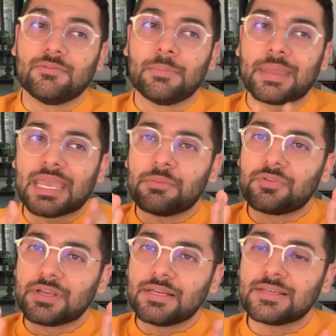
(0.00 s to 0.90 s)
We became
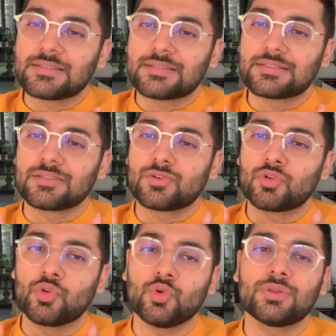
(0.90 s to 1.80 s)
realists
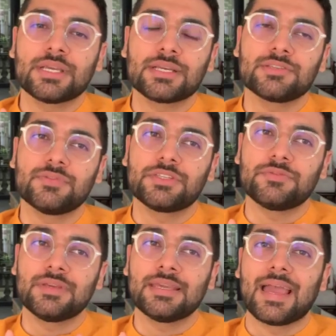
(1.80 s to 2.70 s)
to do things
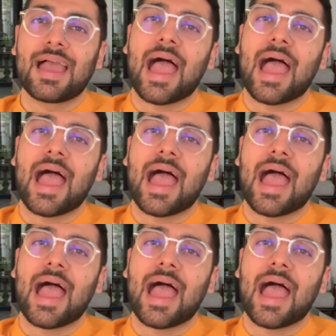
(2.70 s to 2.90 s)
which we